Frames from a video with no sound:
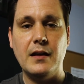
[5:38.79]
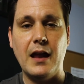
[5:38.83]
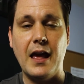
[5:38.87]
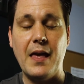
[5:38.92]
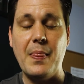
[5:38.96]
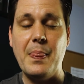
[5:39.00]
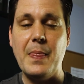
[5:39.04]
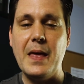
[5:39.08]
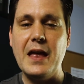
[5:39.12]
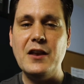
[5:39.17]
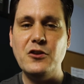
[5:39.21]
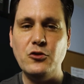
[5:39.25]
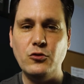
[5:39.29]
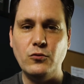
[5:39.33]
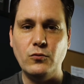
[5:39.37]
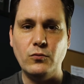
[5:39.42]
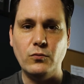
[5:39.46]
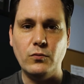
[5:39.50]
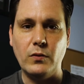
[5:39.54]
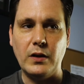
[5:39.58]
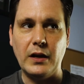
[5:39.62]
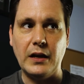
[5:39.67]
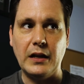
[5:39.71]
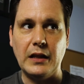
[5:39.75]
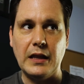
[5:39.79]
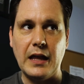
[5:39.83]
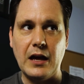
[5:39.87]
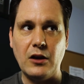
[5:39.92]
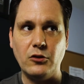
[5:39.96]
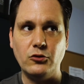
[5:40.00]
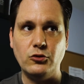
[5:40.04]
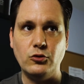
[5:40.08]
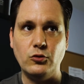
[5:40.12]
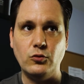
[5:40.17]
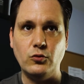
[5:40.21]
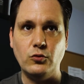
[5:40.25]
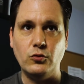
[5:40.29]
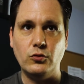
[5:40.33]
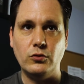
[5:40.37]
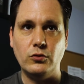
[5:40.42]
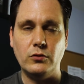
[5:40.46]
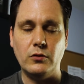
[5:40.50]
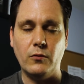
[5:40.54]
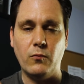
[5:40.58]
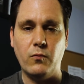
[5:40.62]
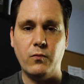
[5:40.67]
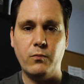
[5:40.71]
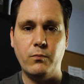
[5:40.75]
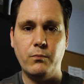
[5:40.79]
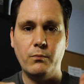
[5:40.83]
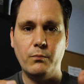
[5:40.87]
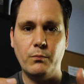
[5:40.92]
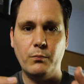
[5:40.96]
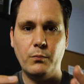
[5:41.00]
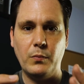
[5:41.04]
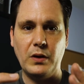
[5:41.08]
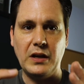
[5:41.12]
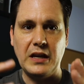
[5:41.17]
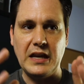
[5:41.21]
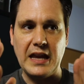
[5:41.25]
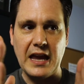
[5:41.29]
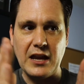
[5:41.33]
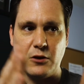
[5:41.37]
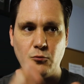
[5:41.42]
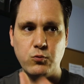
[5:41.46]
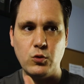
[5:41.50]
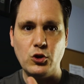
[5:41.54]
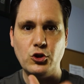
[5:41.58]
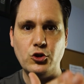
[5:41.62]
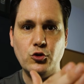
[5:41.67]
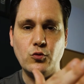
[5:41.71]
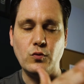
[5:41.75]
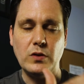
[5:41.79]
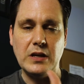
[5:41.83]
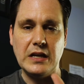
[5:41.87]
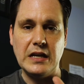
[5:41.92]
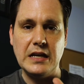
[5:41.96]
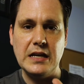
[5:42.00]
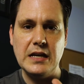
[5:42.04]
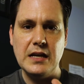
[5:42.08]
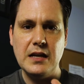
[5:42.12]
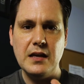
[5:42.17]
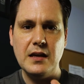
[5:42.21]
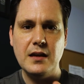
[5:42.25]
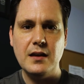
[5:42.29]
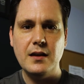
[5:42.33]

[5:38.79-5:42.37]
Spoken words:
And then it allows you to get what you need,